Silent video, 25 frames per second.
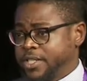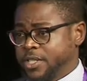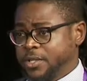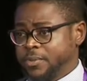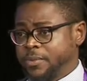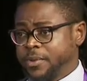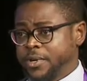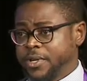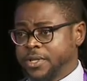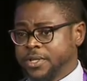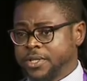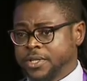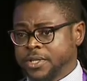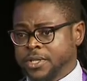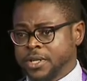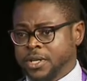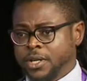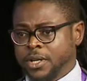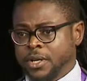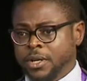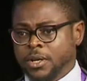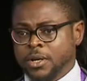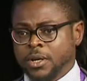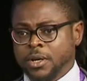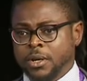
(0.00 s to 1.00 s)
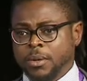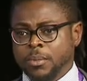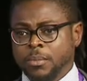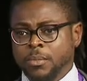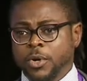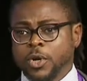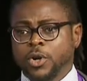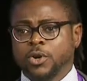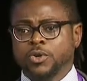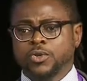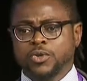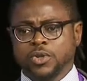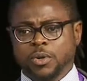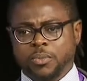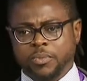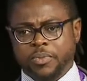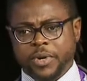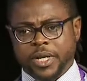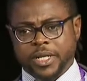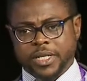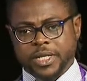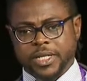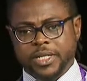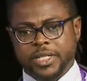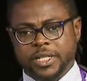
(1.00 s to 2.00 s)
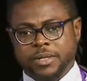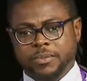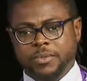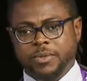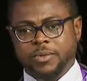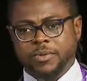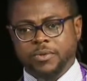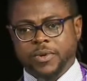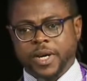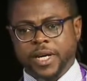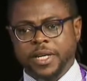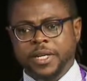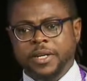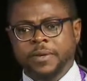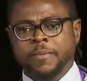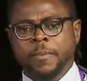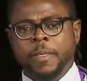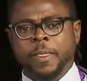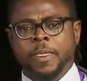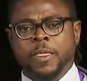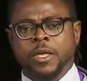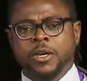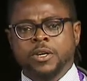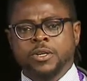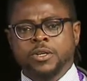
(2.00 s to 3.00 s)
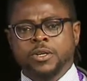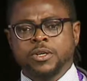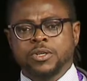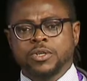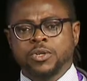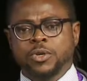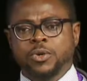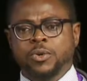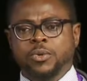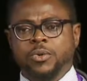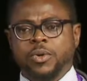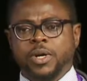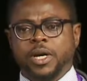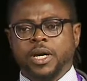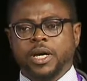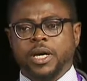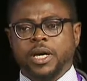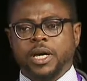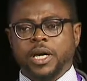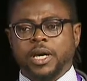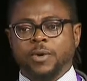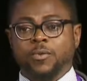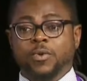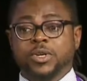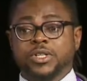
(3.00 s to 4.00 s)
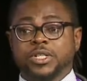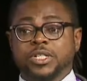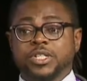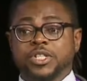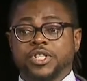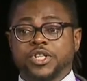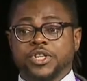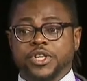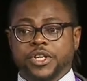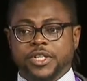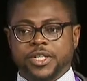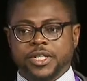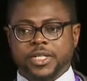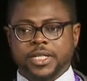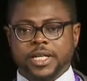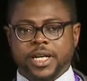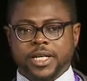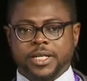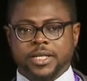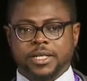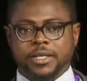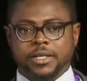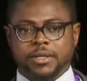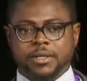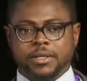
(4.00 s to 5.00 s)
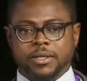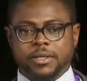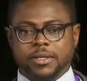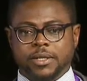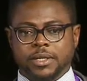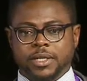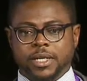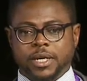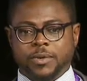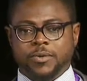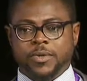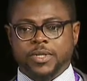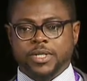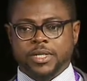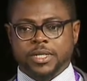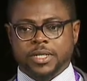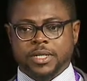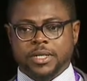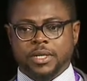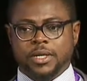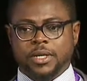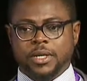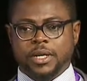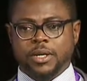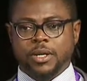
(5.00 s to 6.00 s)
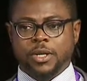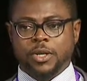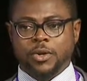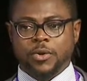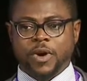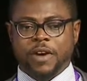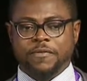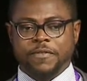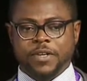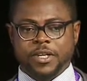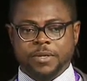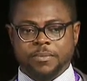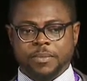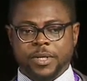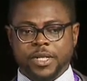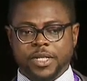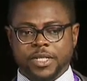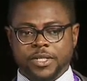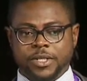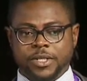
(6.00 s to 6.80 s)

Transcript: is sparse, but also unpredictable, right? So it wasn't just that there was it wasn't